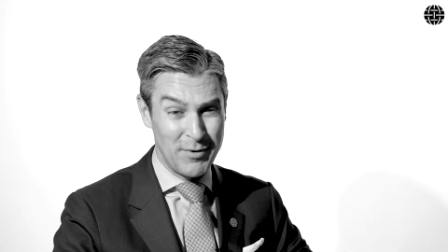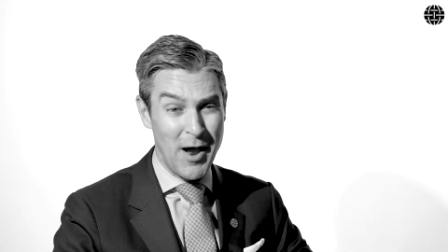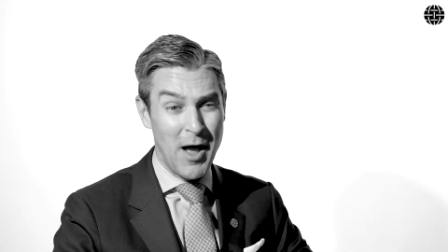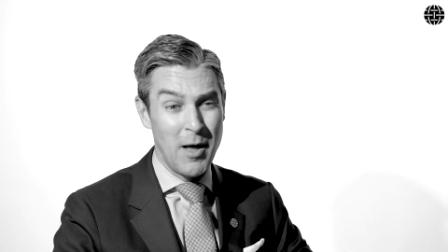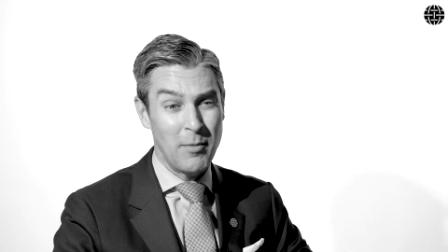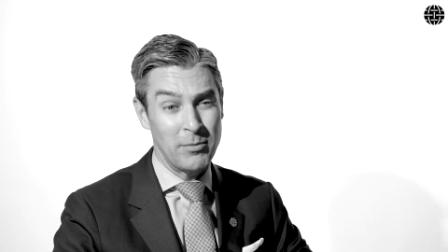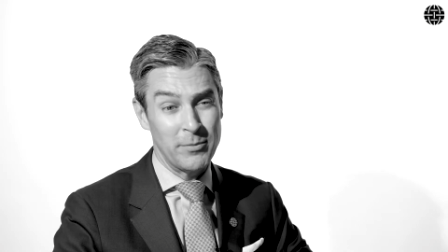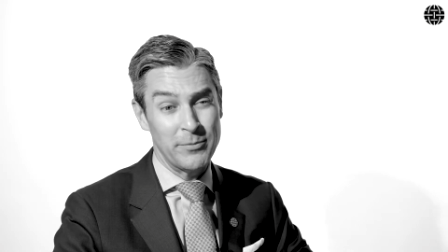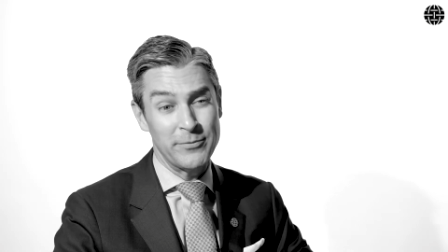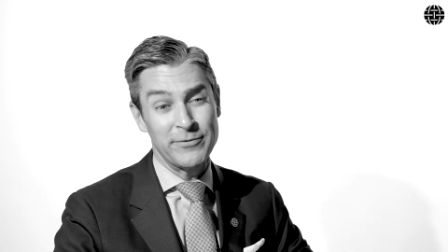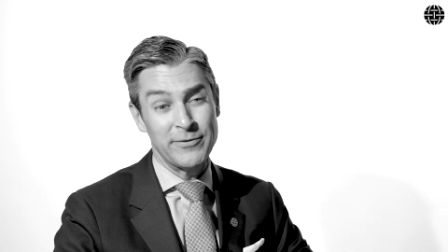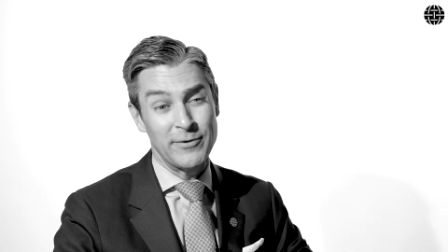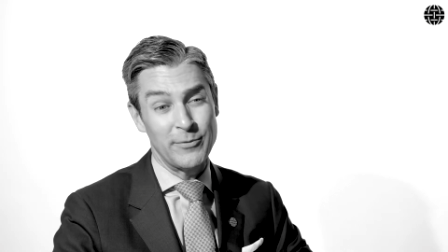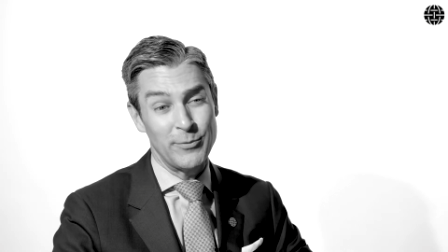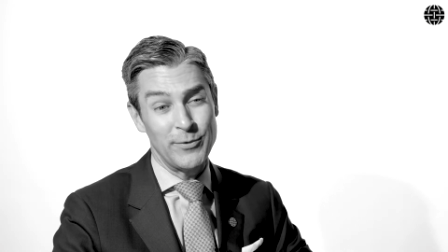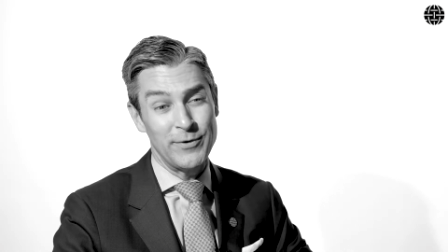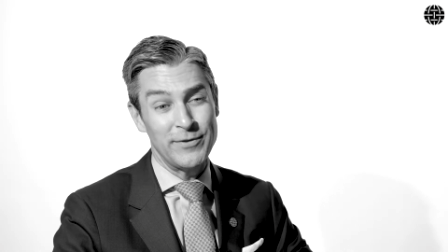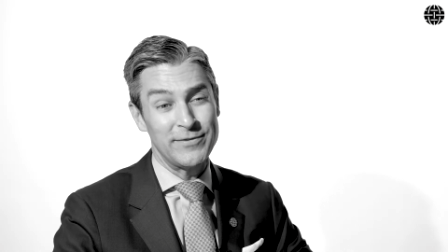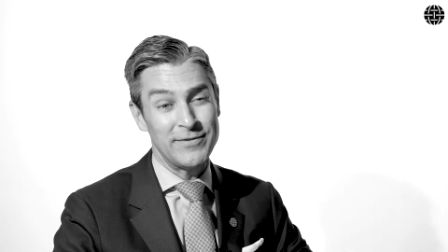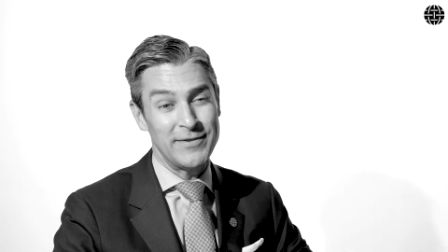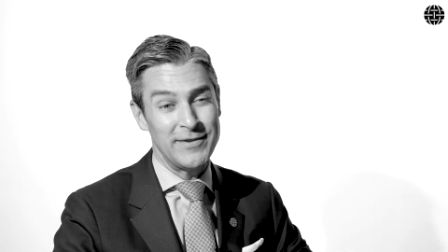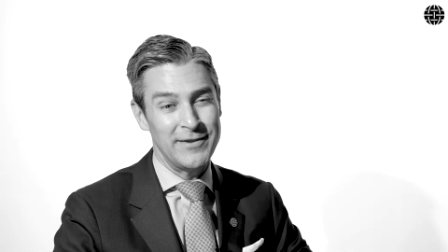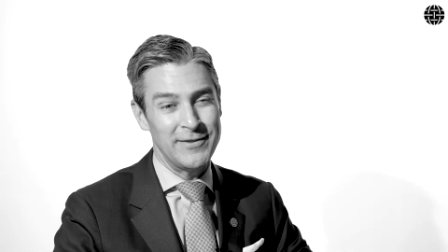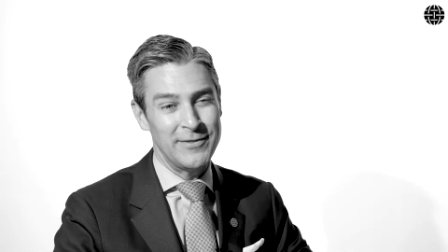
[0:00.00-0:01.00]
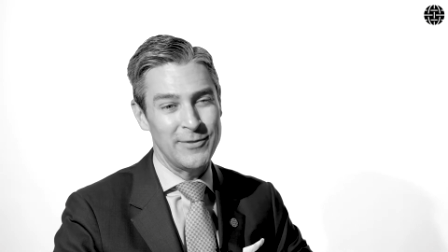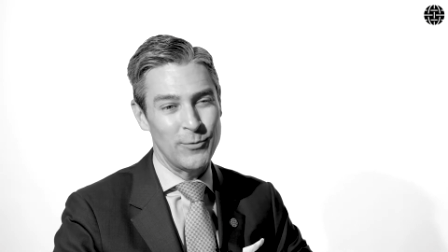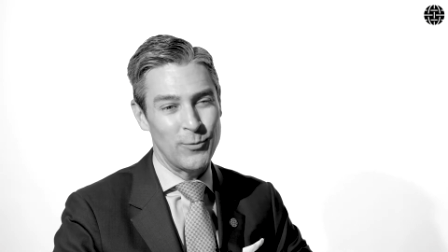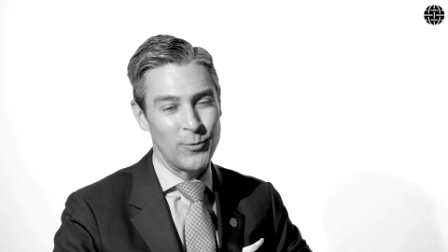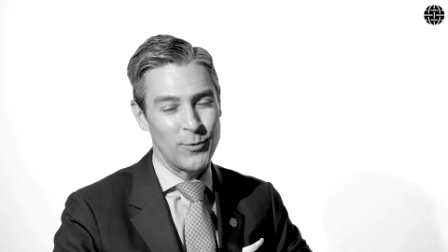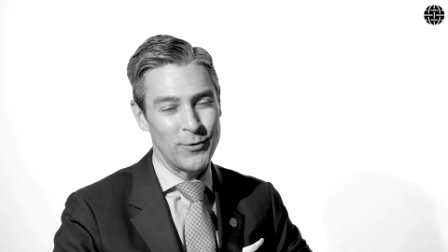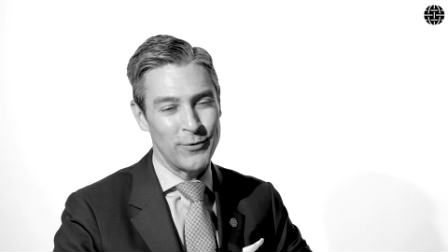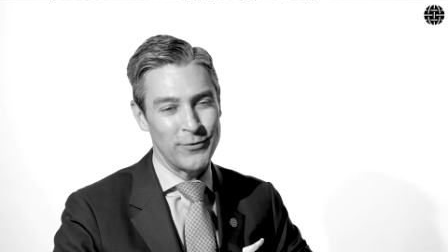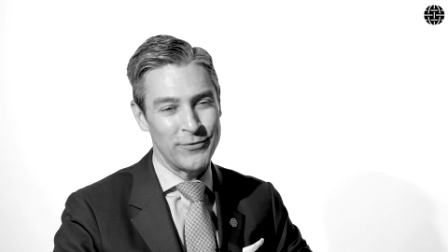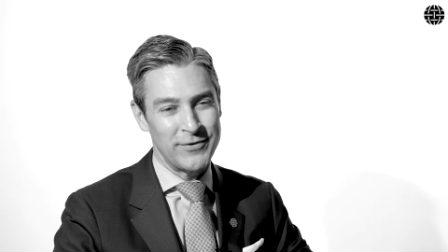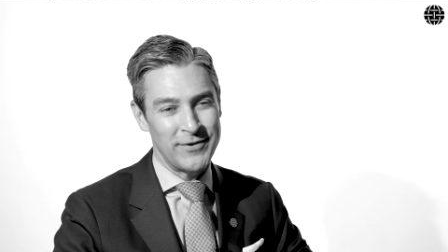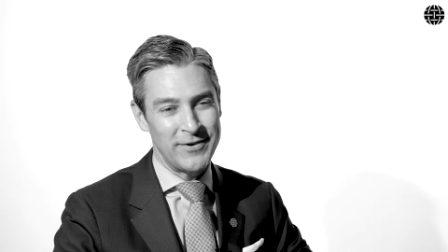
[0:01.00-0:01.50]
problems that we see in the
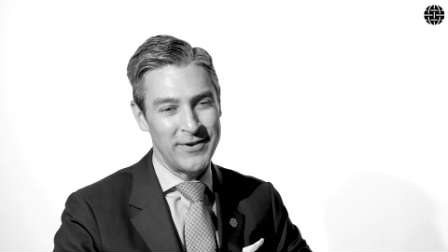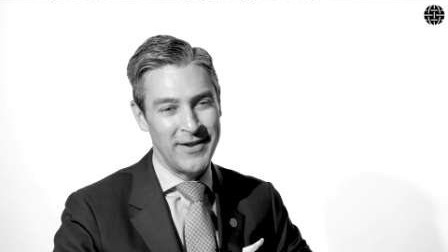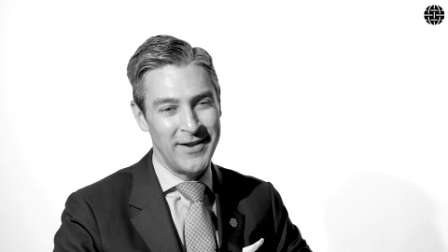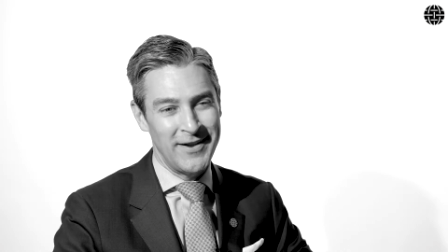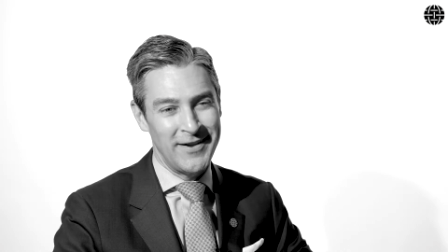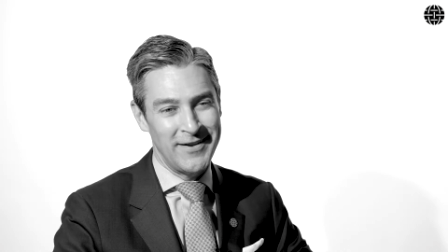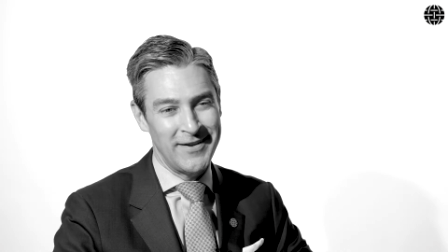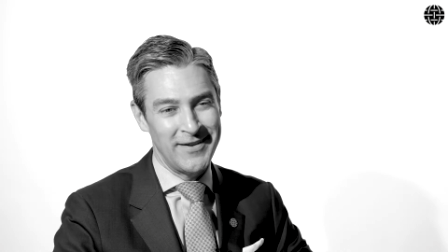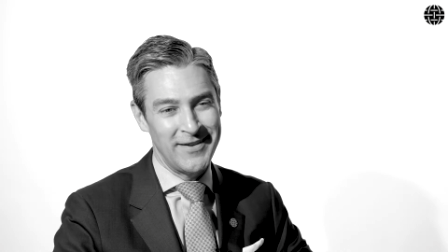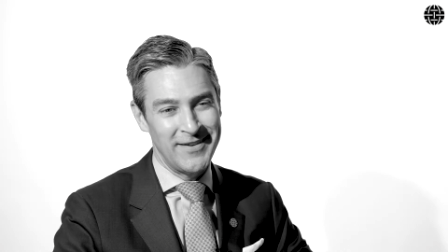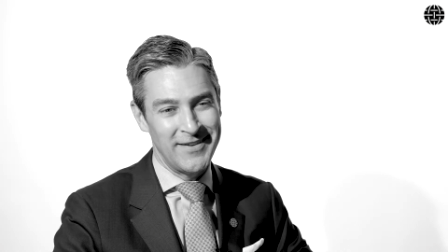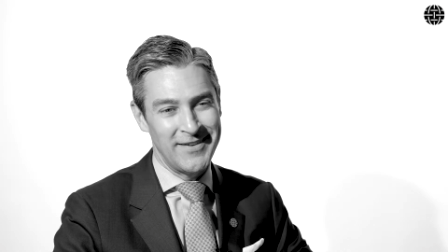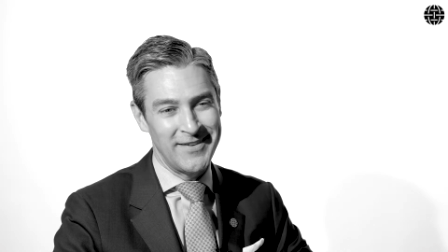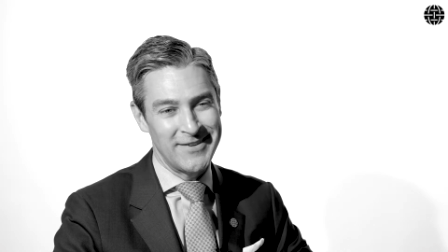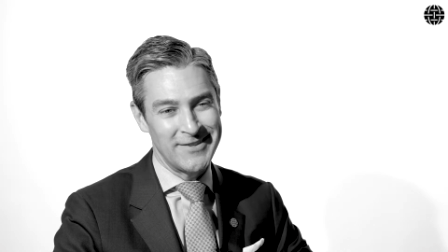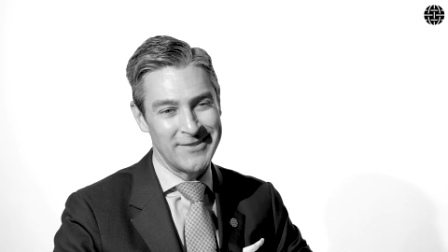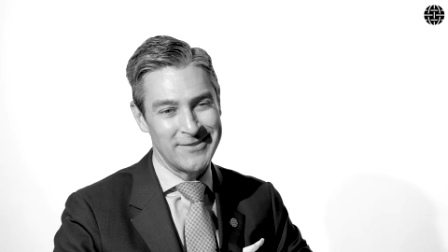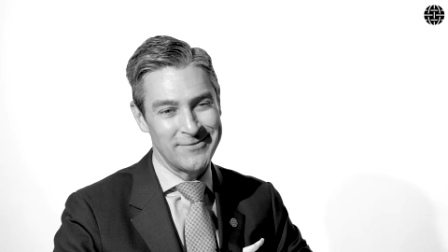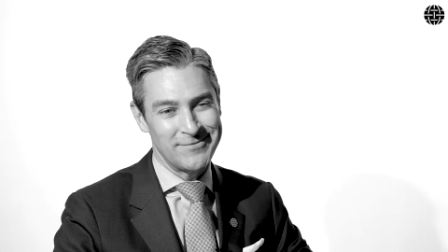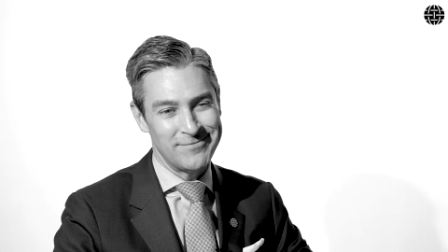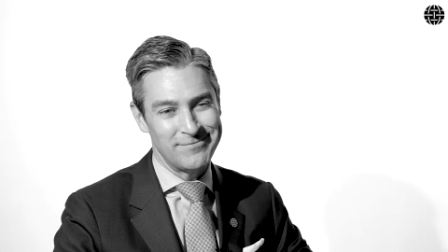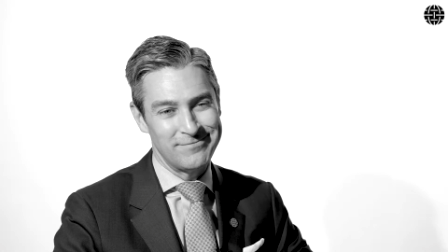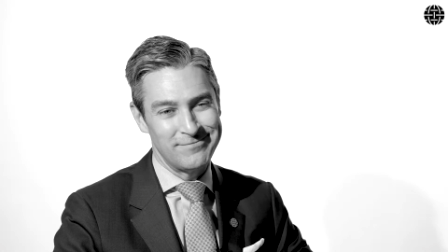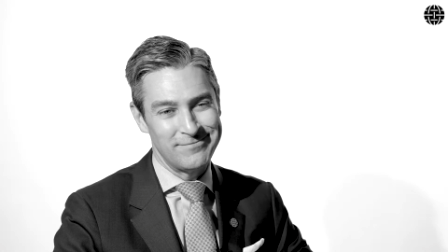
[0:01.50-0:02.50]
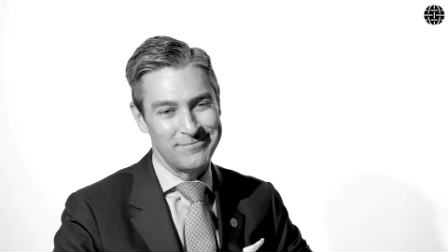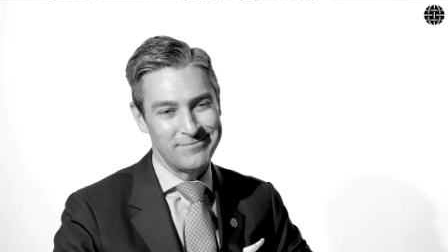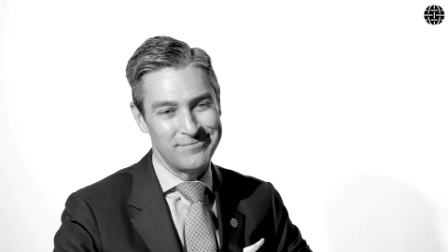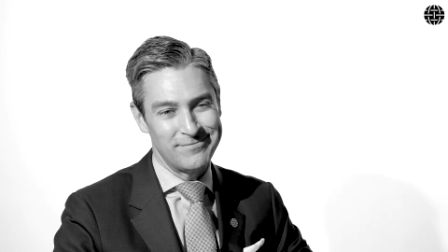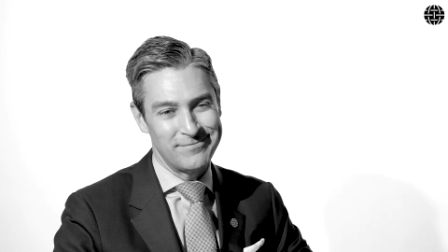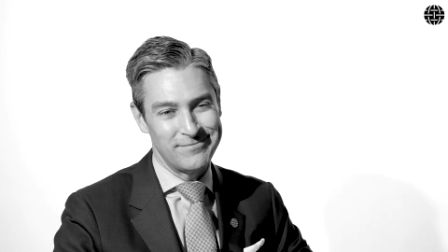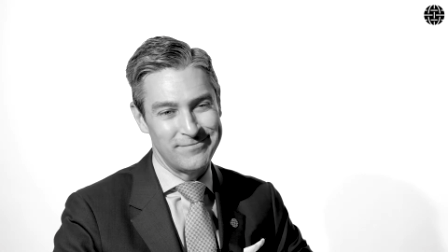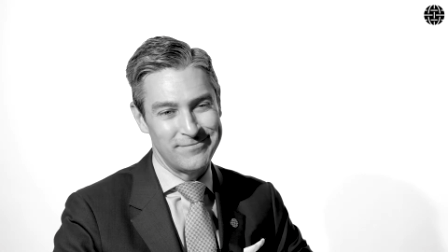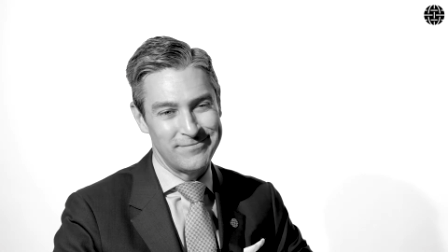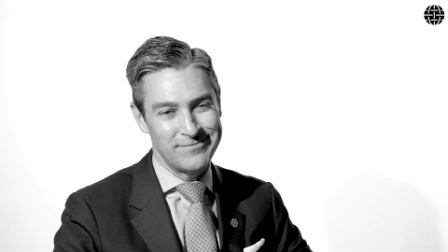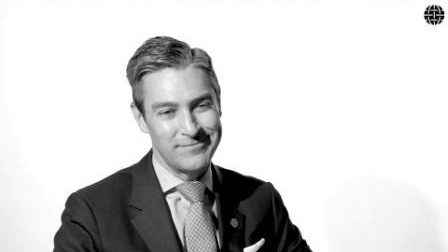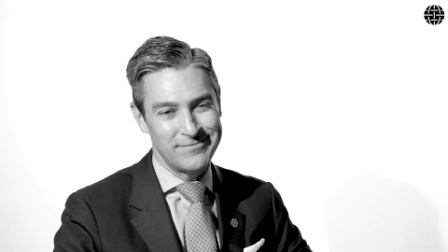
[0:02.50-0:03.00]
world today. So I think
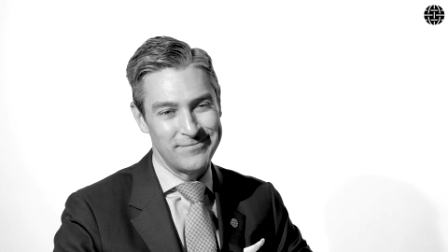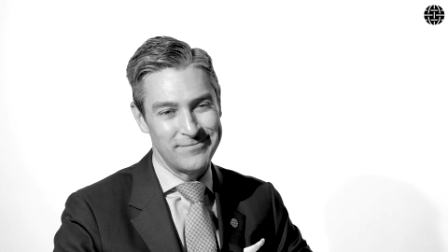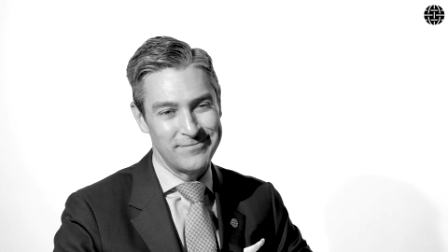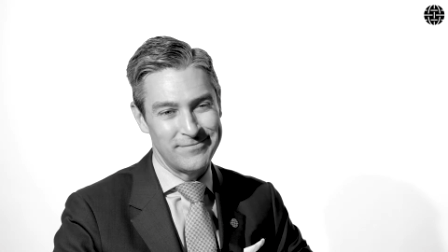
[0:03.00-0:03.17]
uh, you know